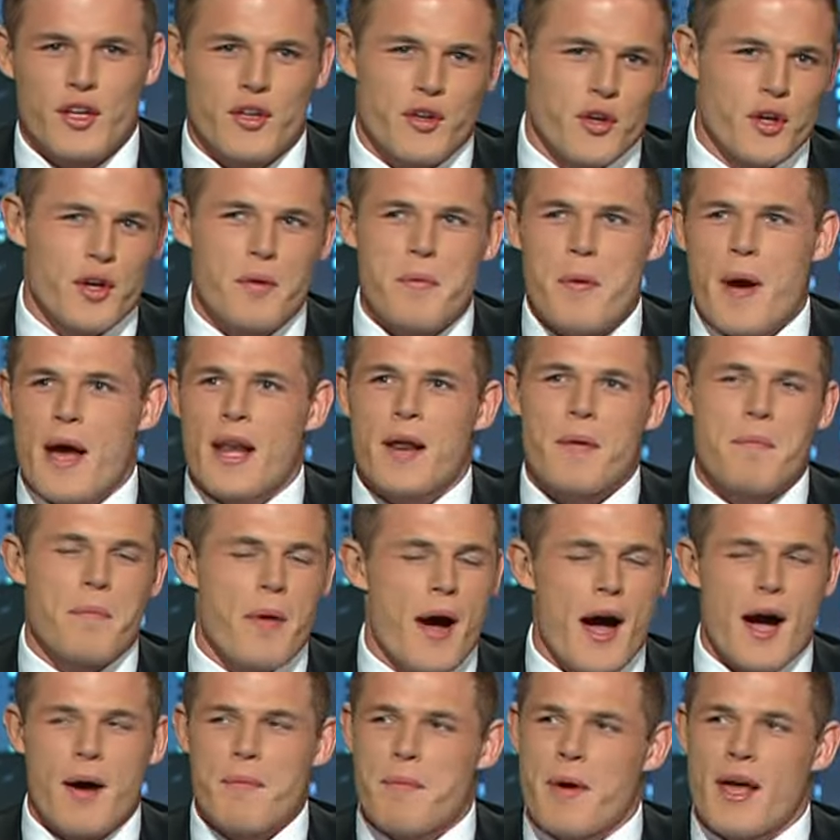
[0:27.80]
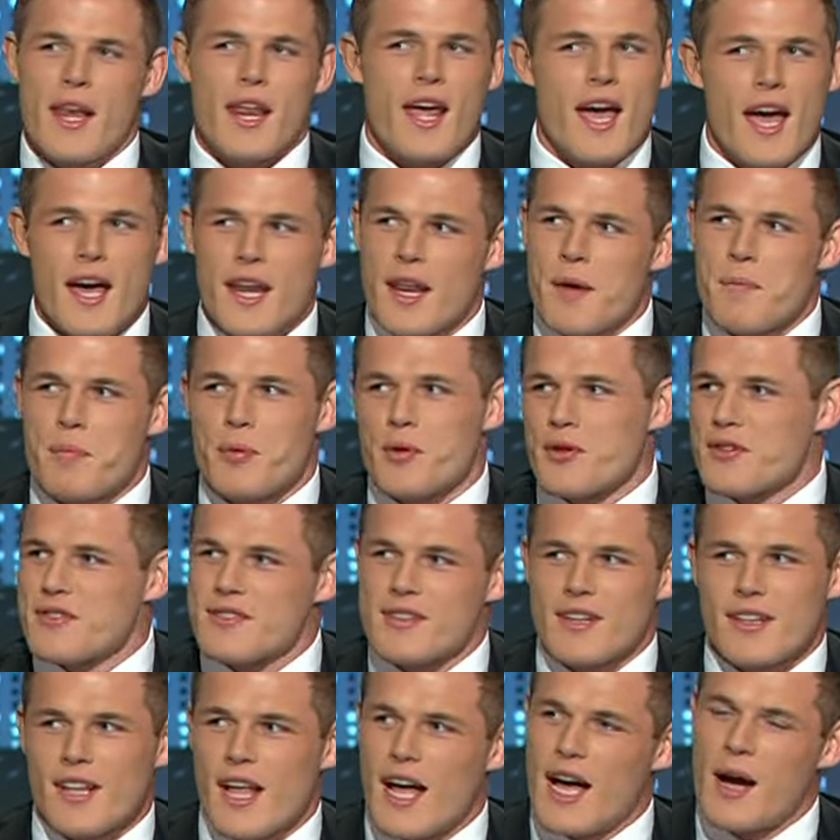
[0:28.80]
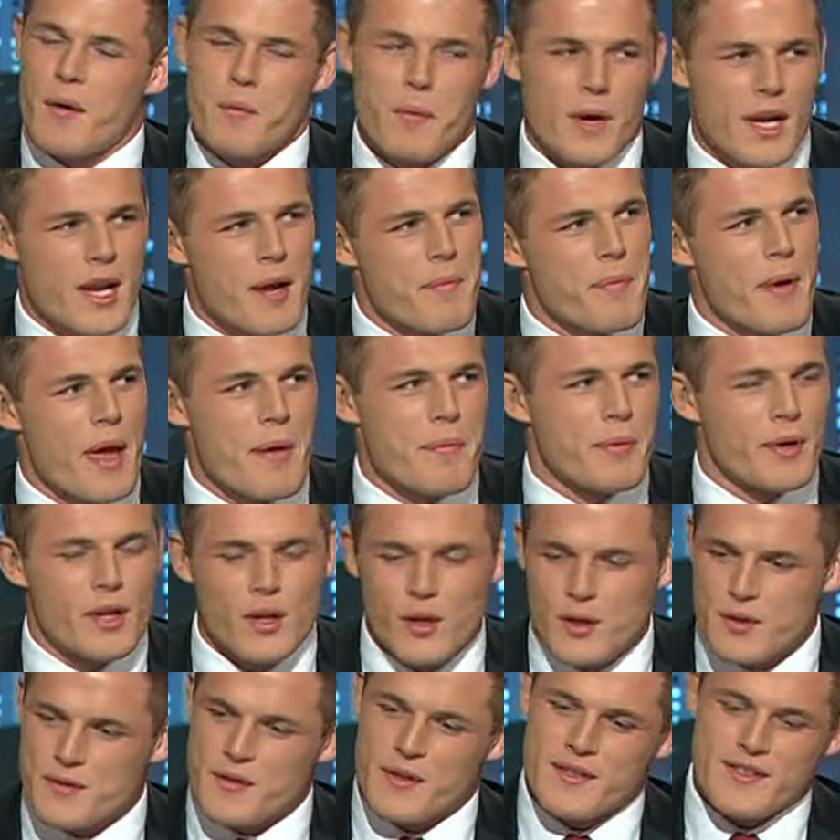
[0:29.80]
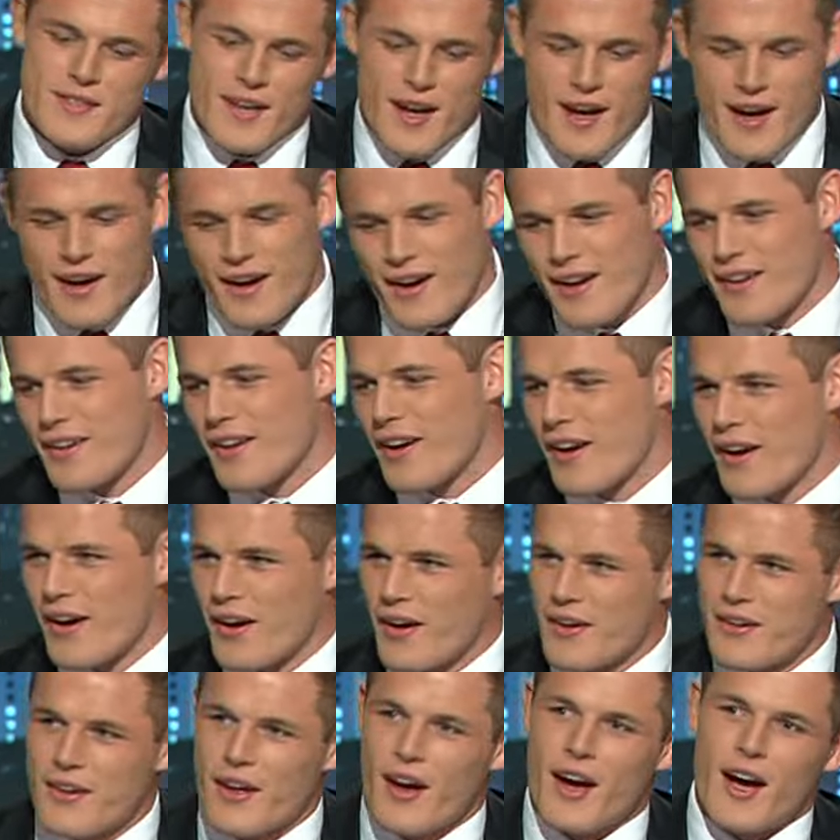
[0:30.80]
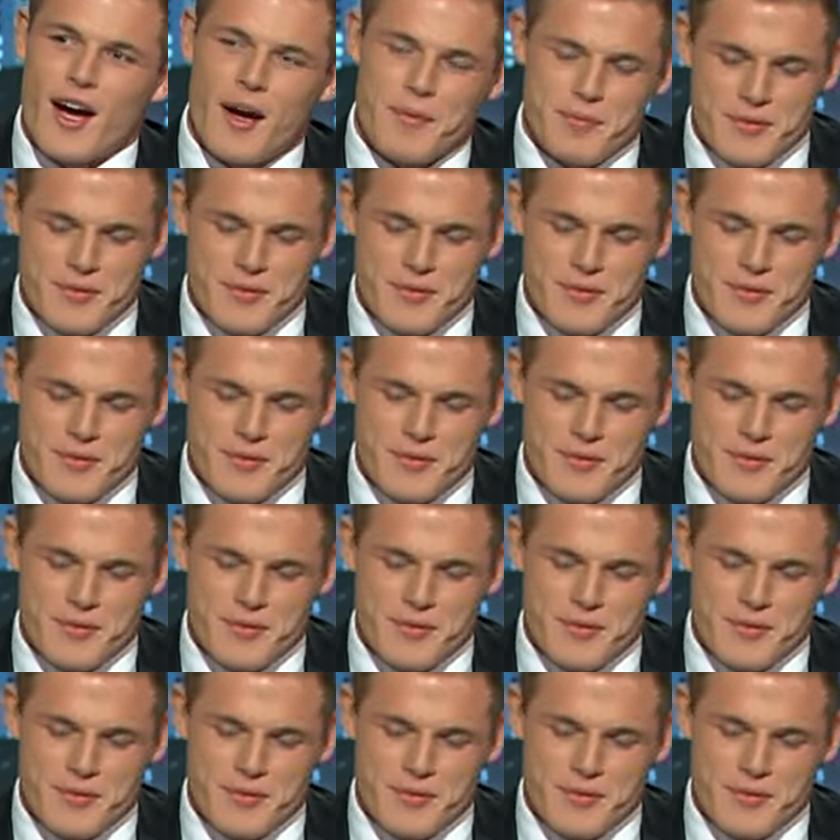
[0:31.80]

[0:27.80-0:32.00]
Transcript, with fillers: Pretty Rada bar, met her at a beauty salon with a baby Lucy tie under underarm.